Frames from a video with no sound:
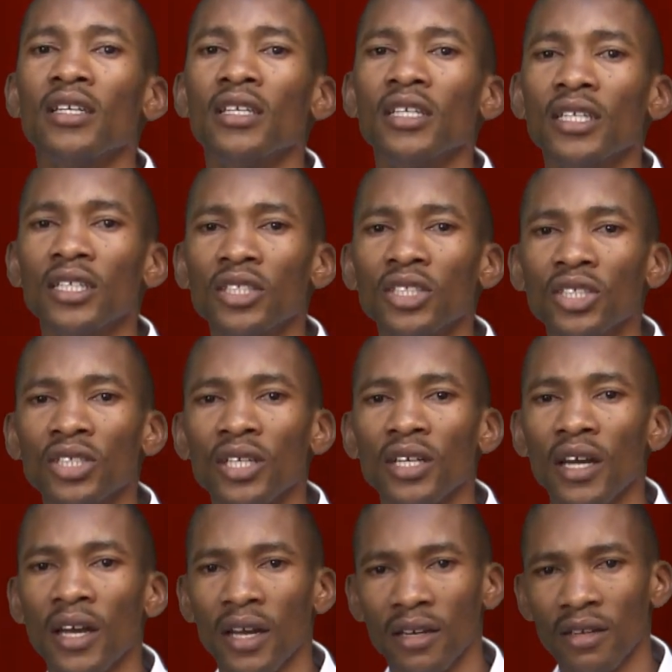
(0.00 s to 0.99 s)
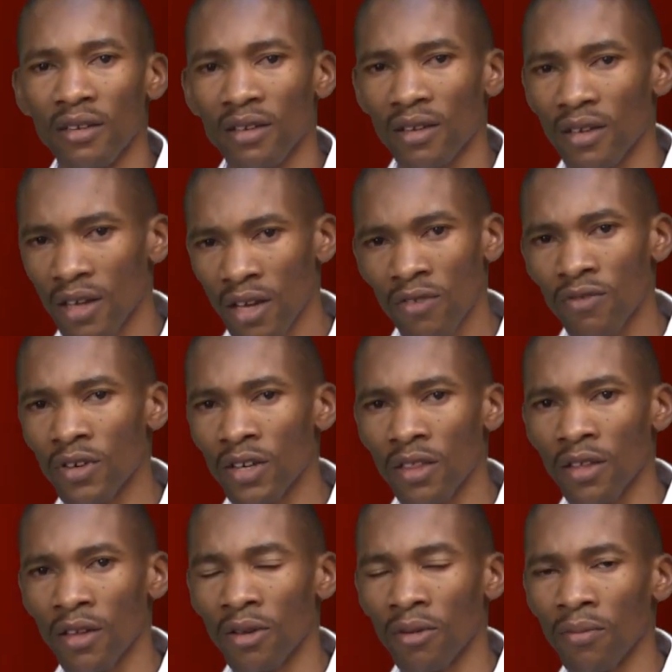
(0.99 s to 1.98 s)
each and
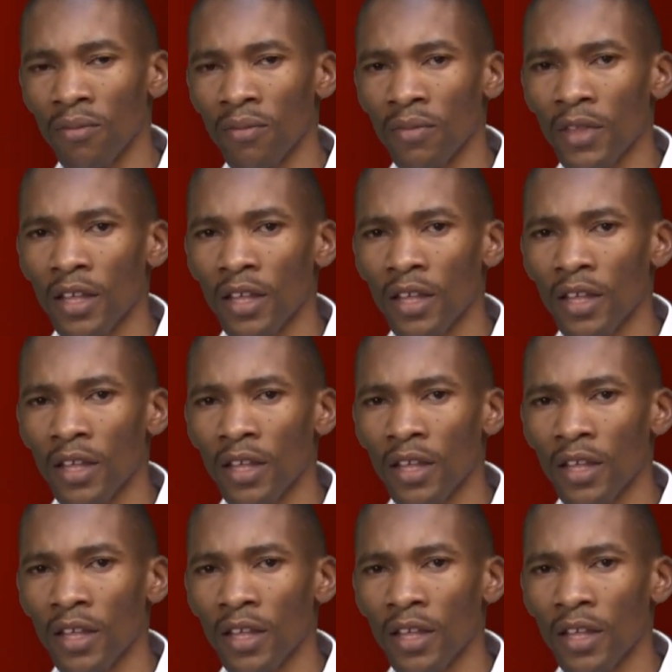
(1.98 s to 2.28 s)
everything.